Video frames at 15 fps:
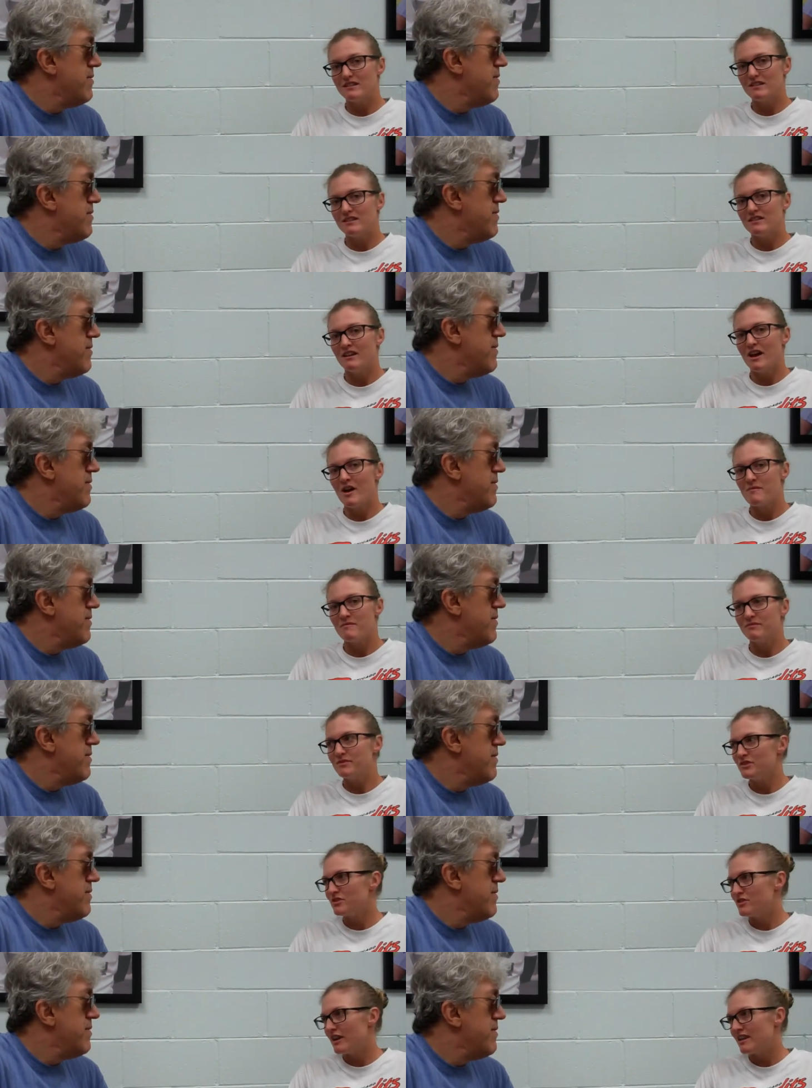Speaker 1: and um,
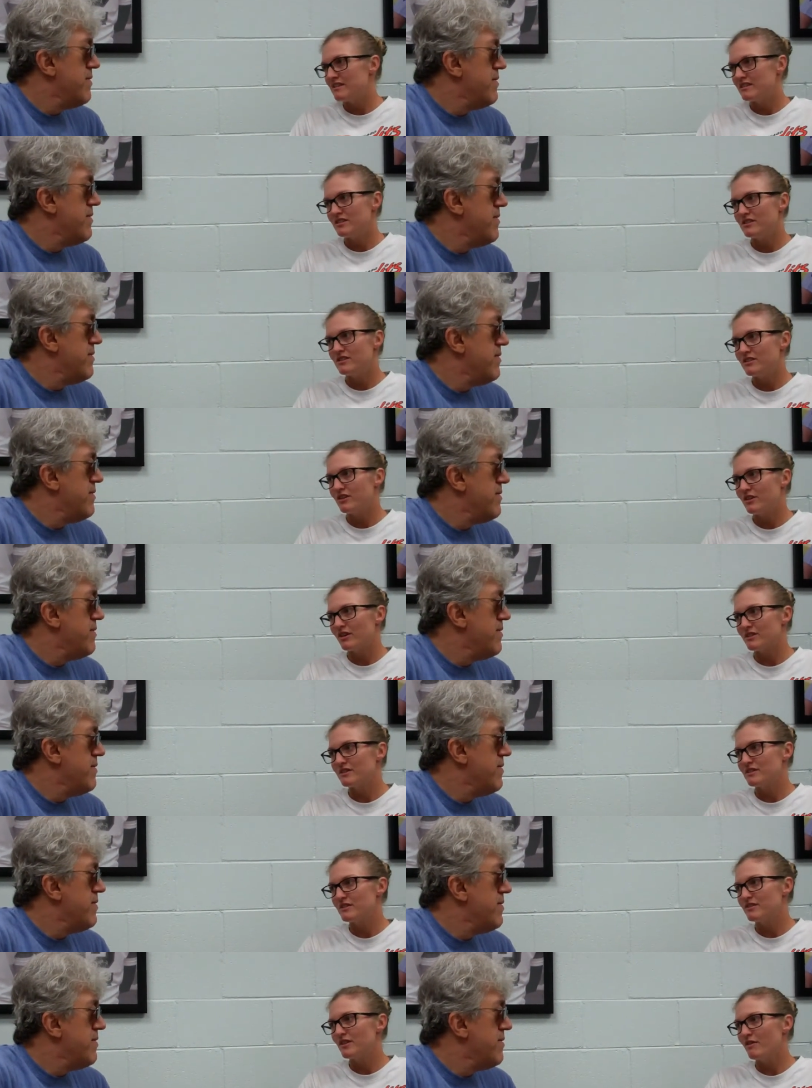just transitioned across
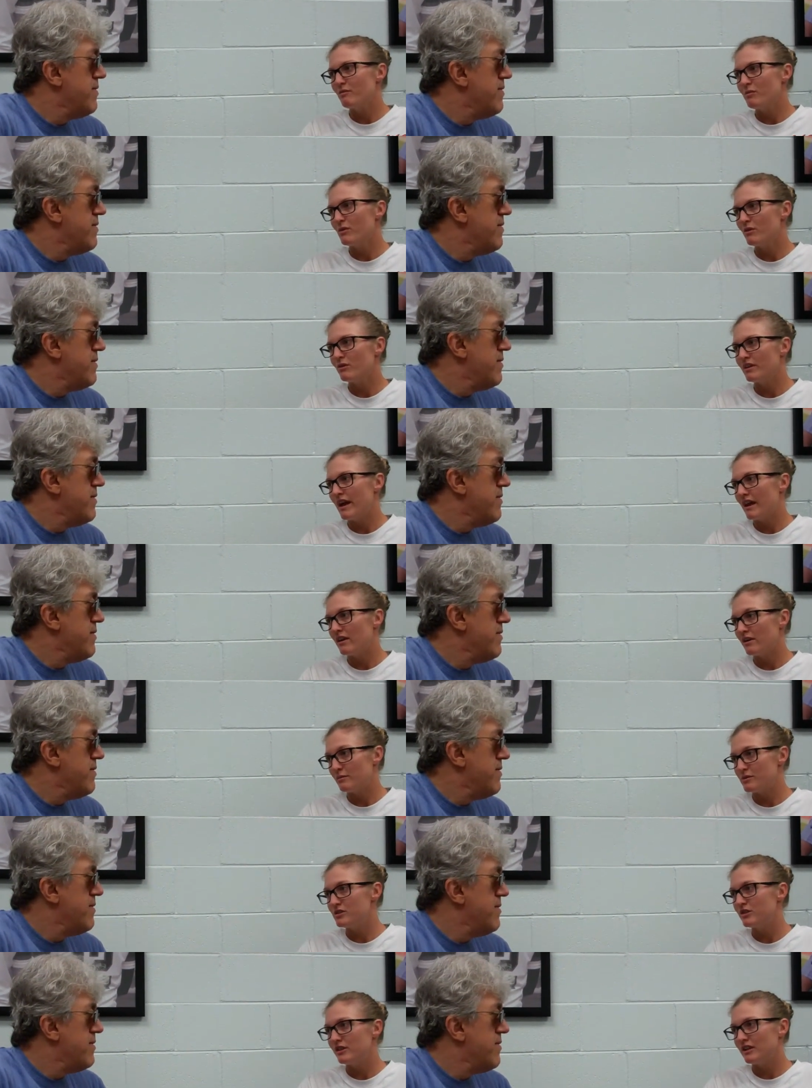to softball and had an
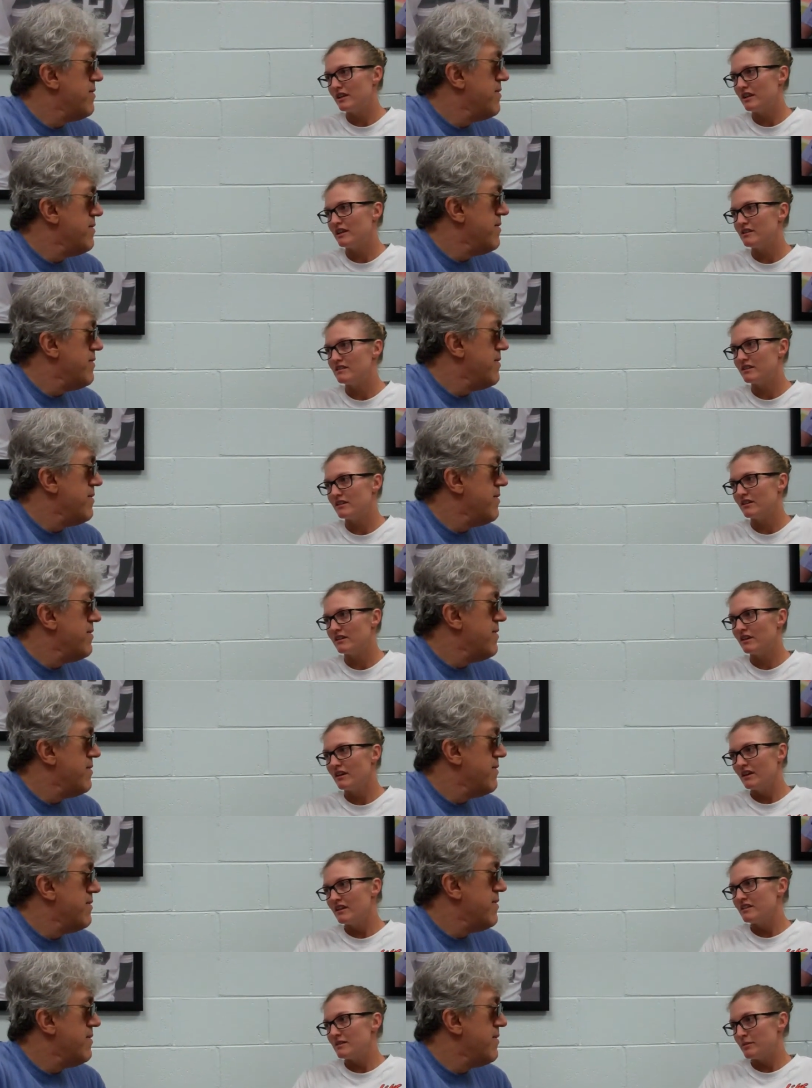opportunity to,
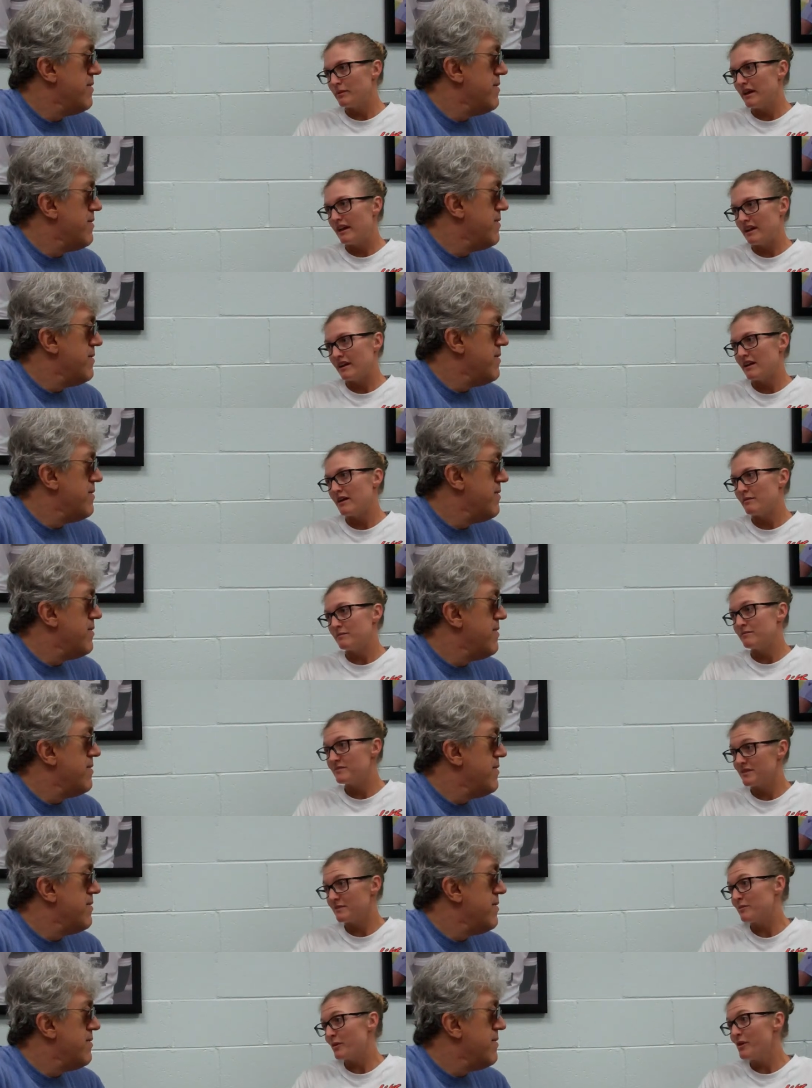to play um,
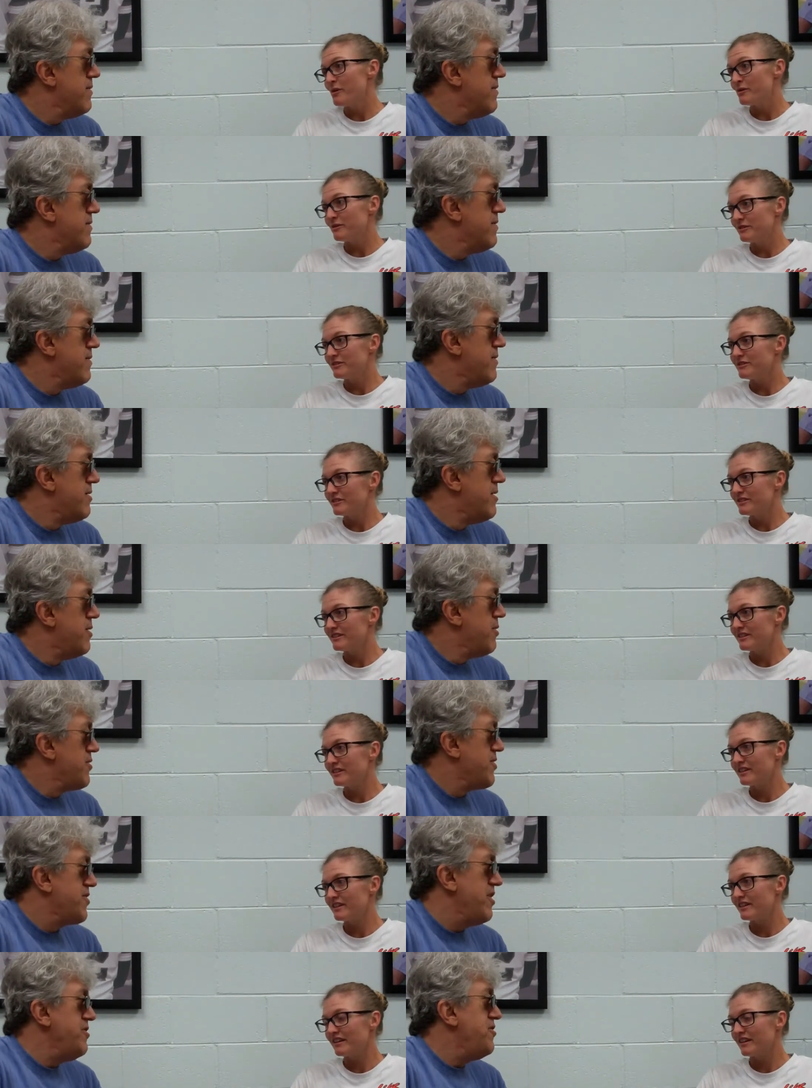some ball.
Speaker 2: I was going
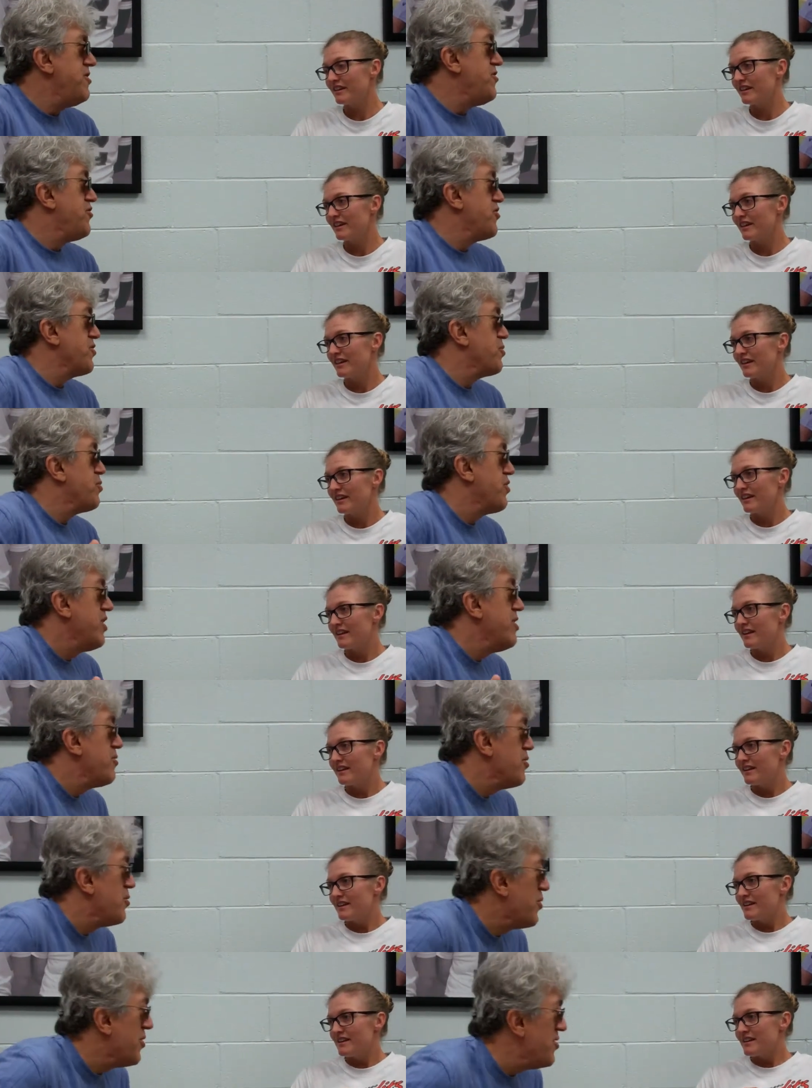to say, you didn't just play with
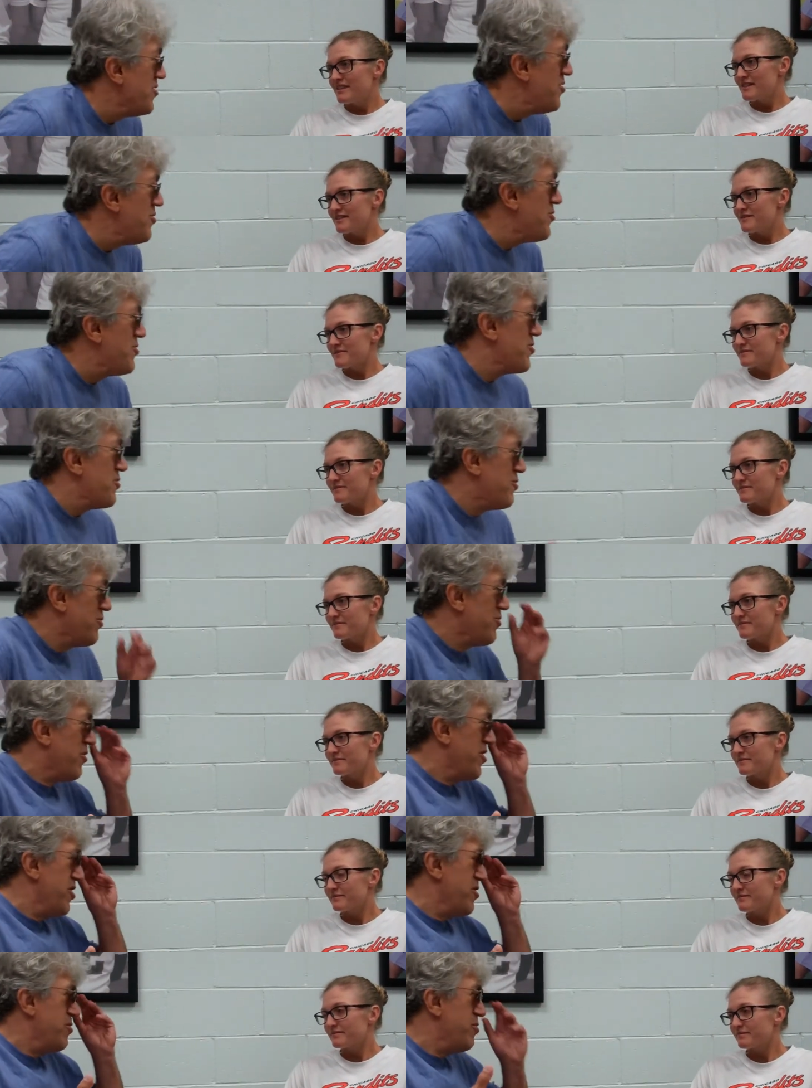the boys, you were
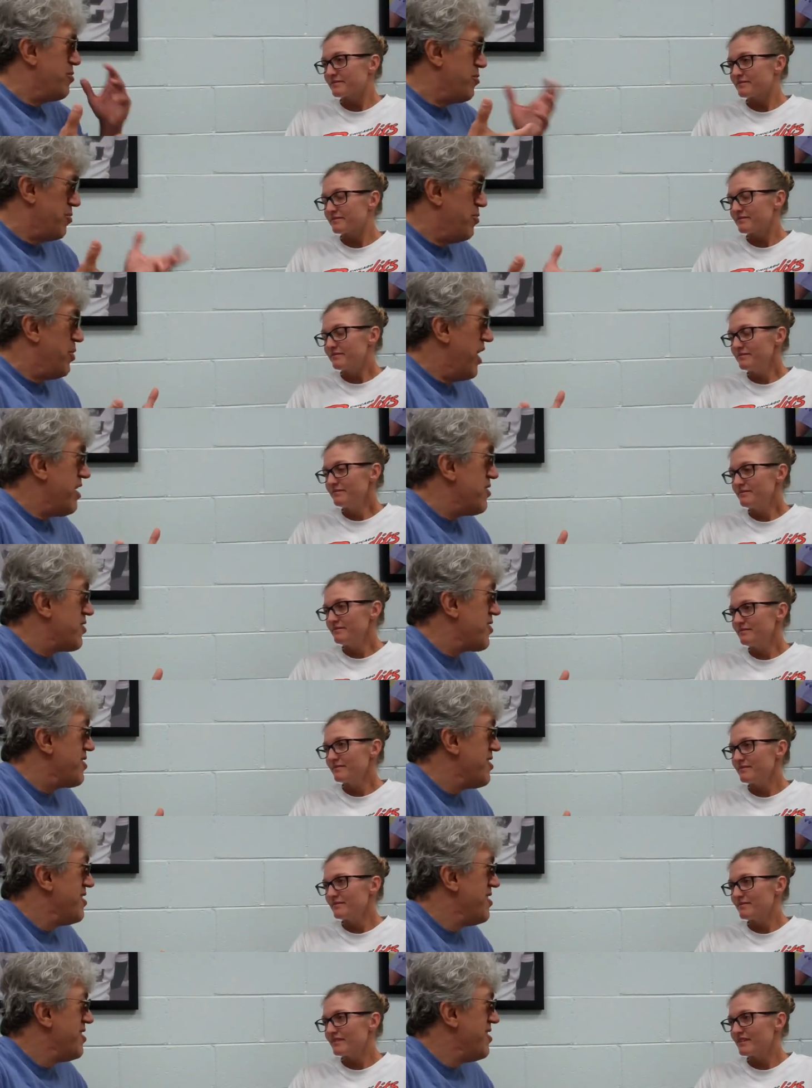one of the best.
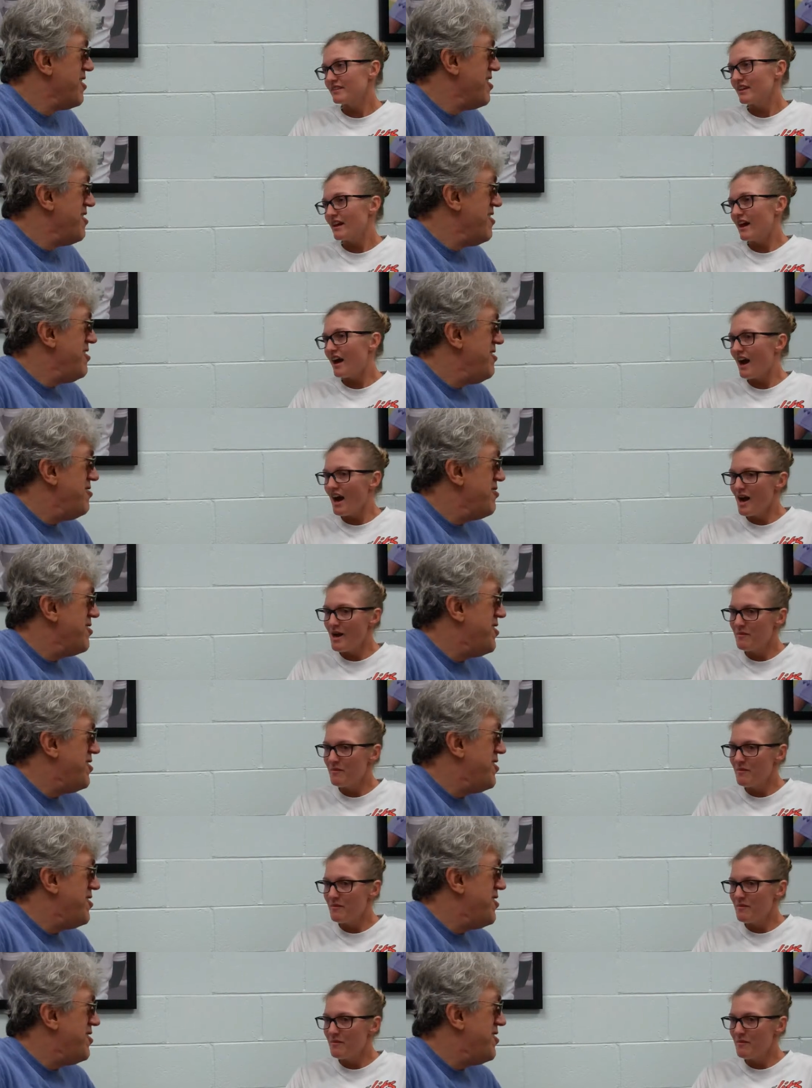Um,